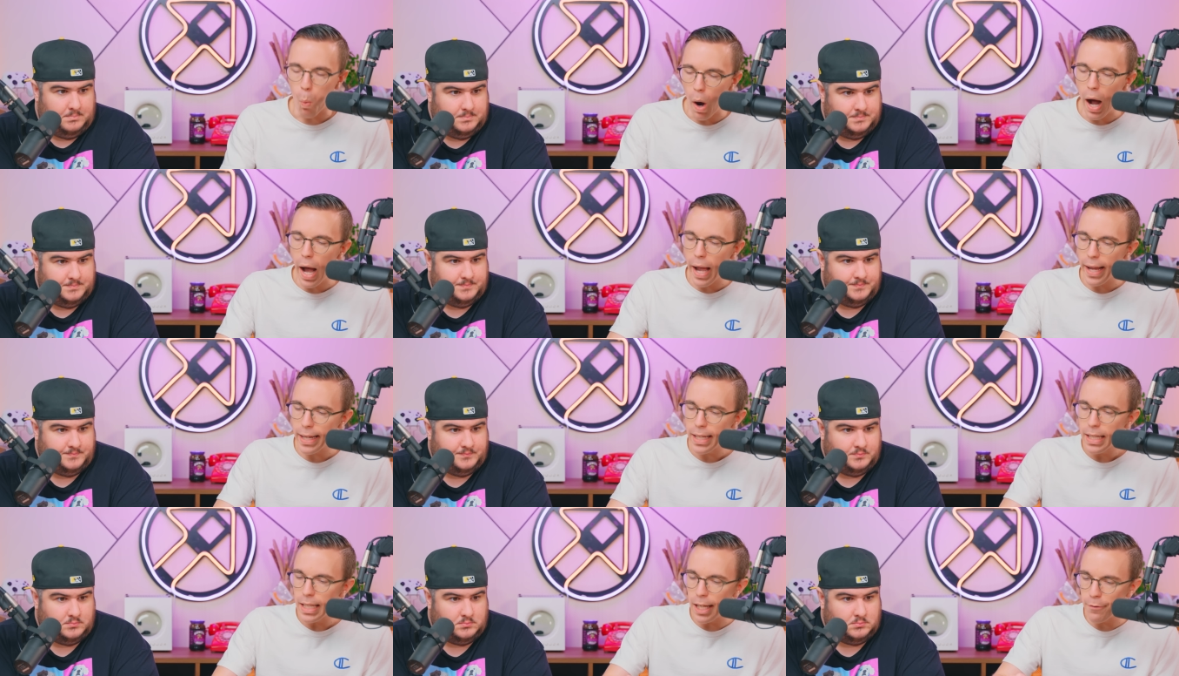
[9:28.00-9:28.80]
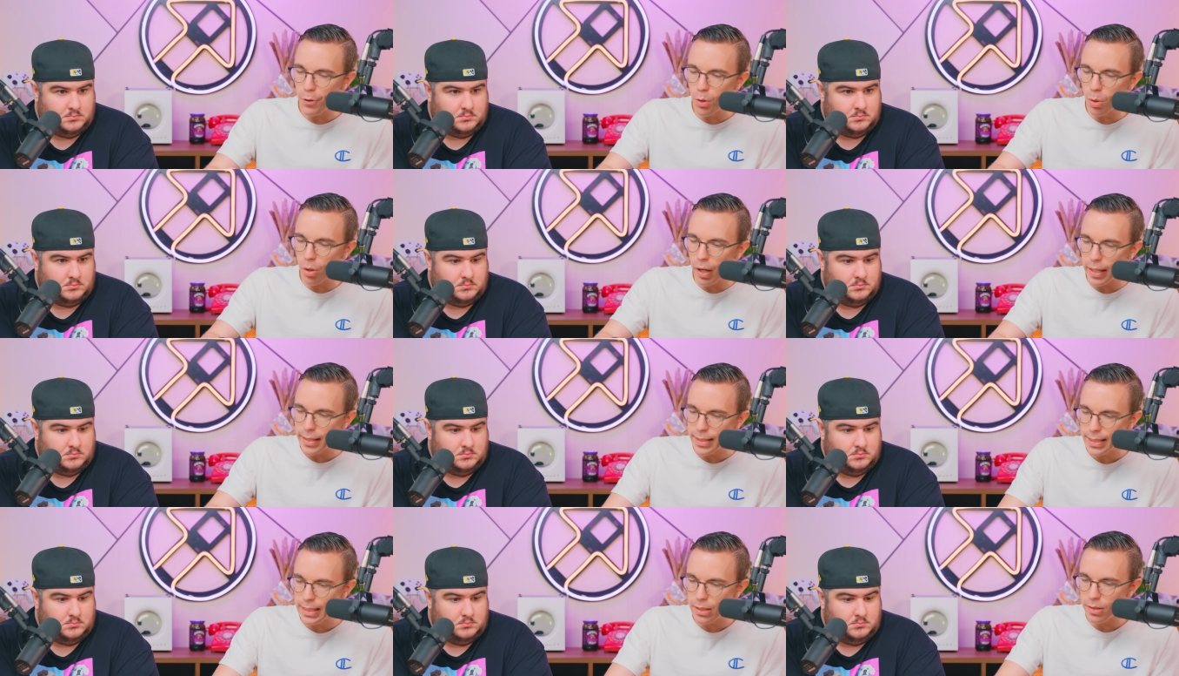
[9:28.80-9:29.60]
Speaker 1: Why, if you are a
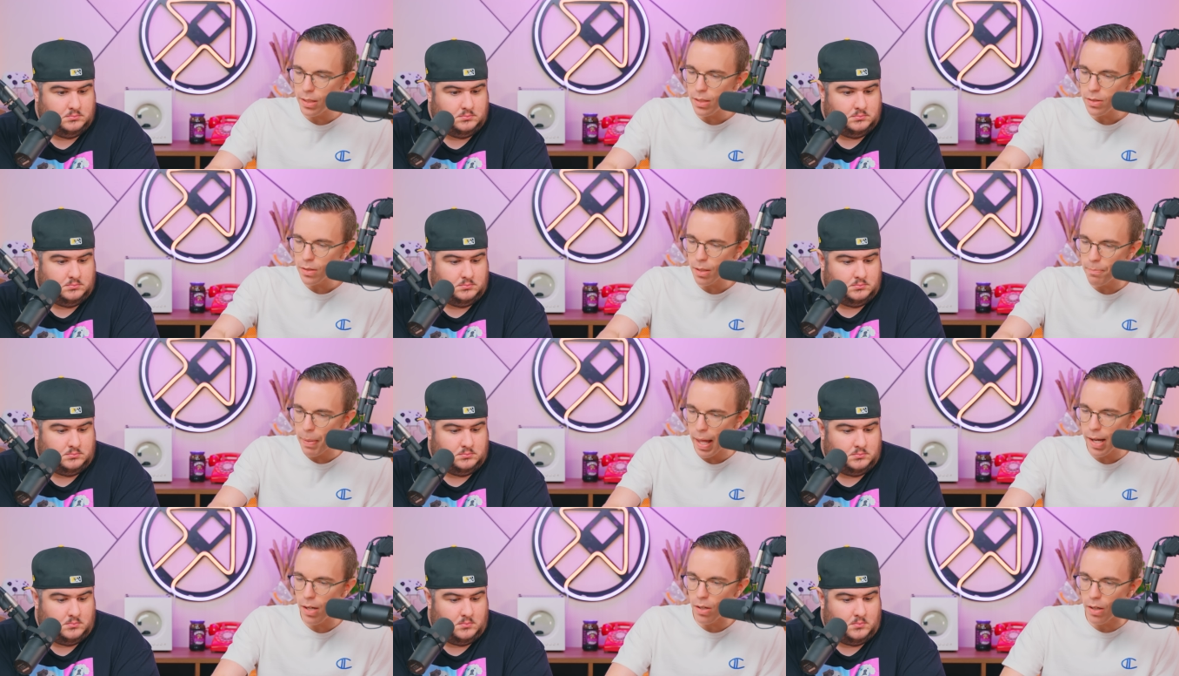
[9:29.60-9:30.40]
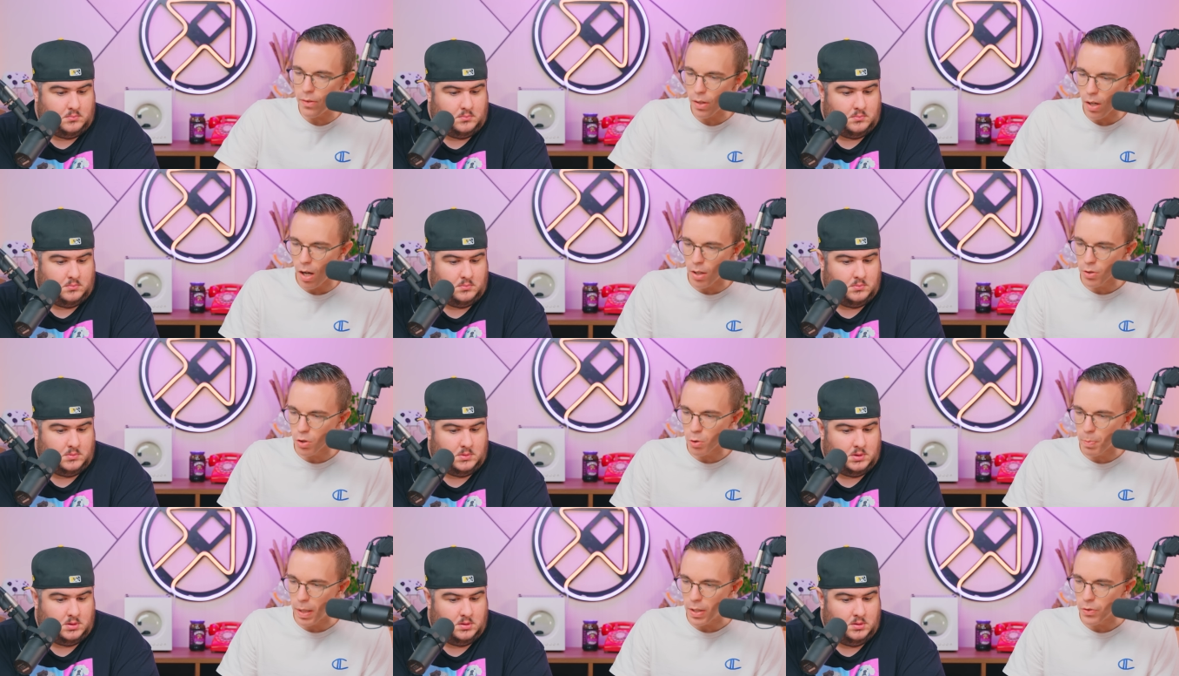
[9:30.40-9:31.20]
serious competitor in the console
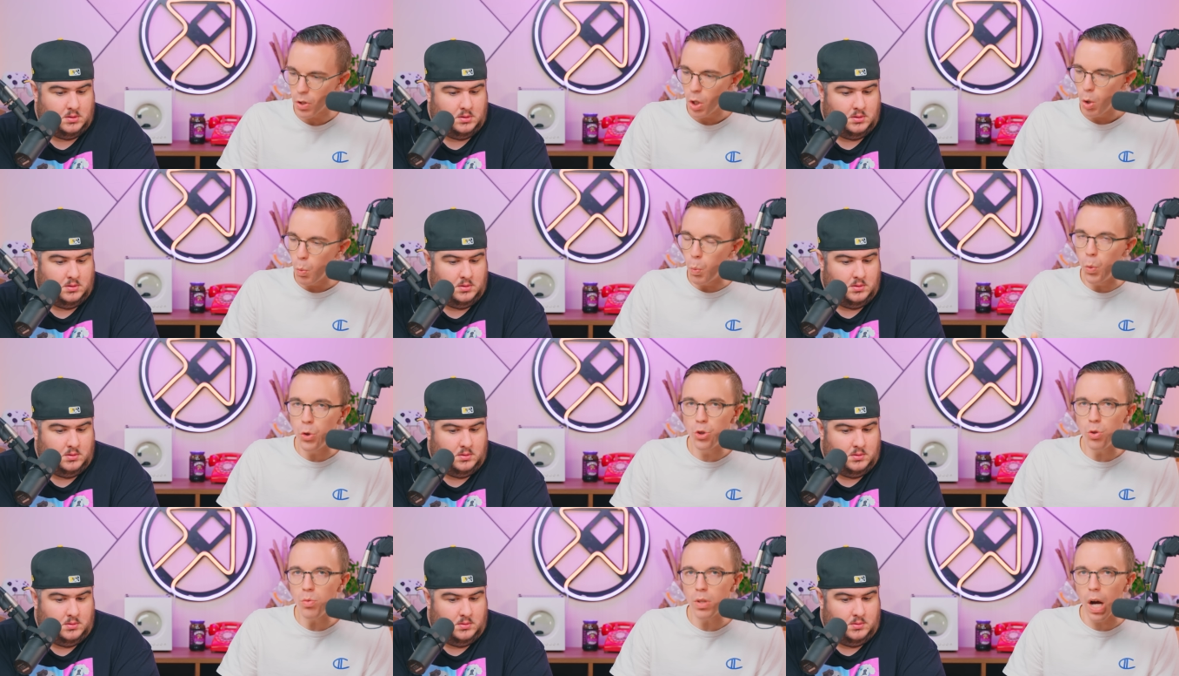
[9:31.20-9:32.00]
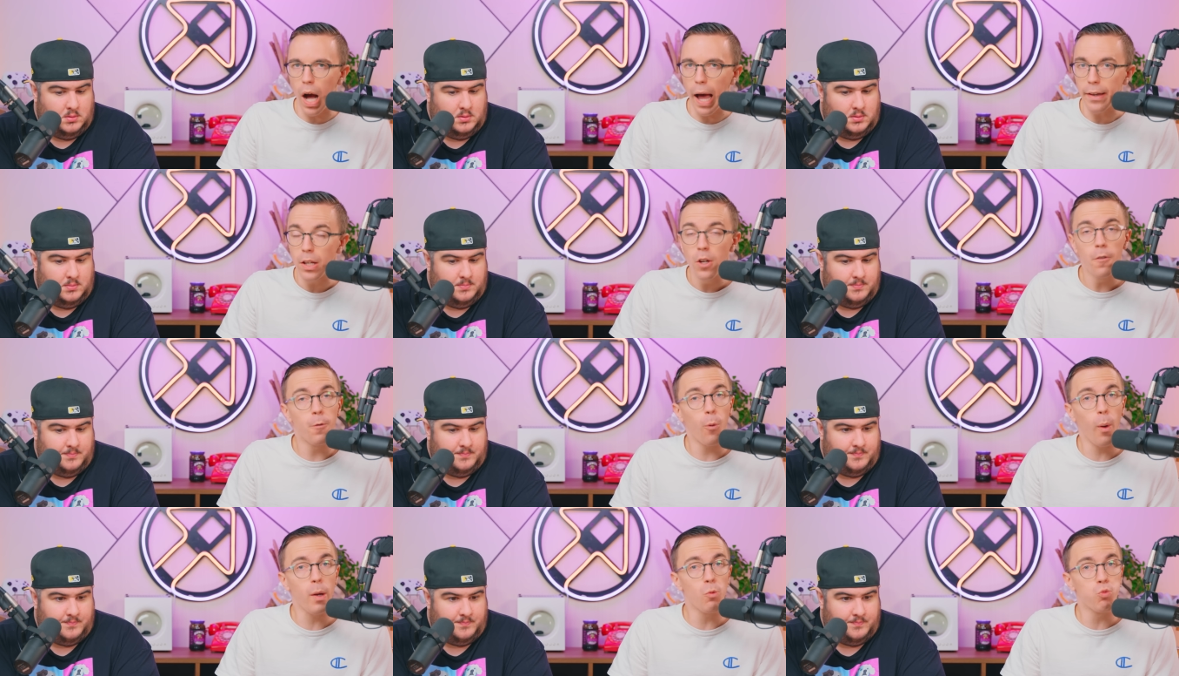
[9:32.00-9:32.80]
space, would you not, for
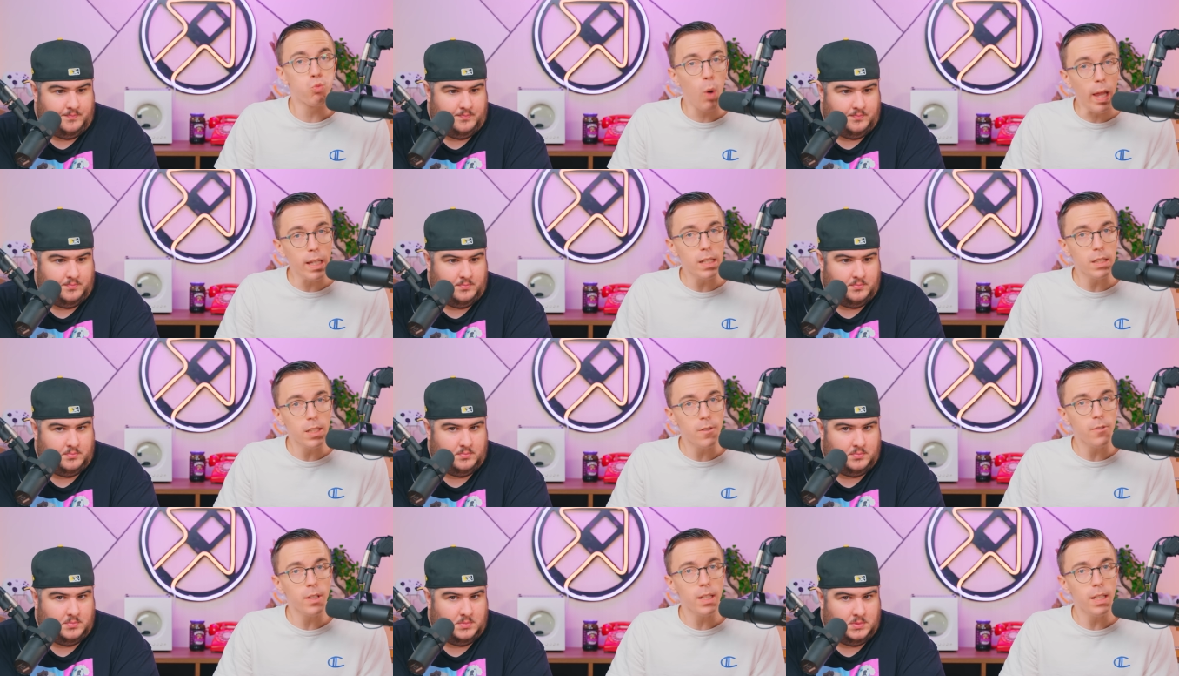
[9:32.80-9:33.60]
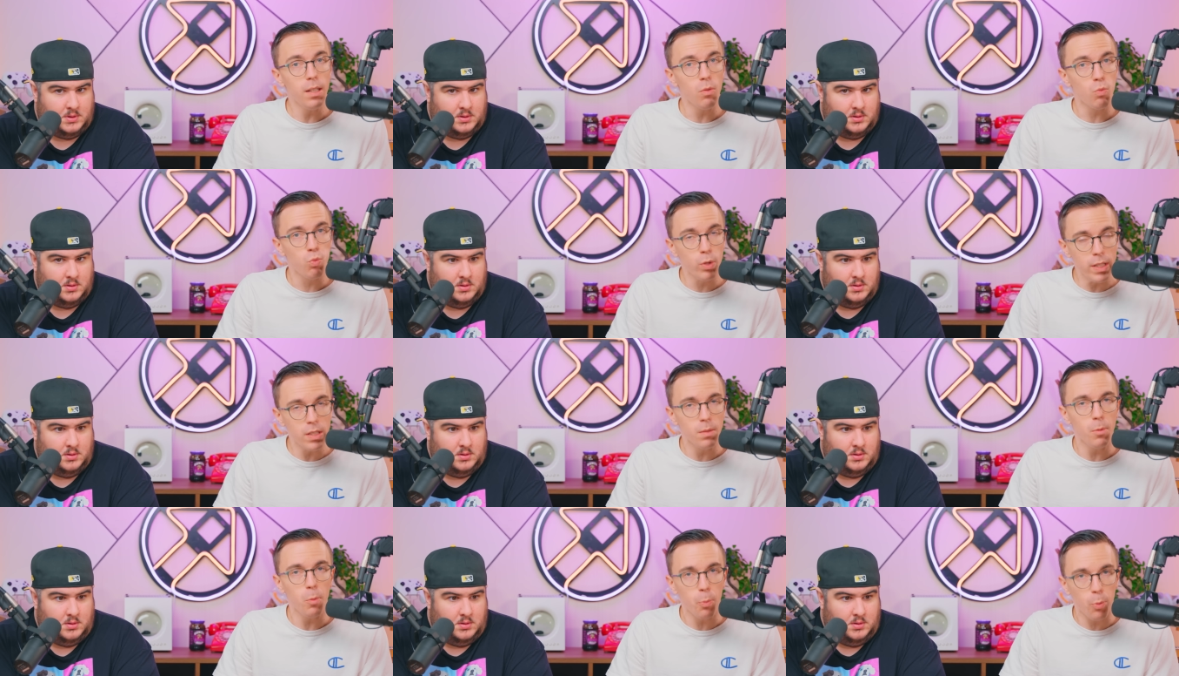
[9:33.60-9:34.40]
a relatively reasonable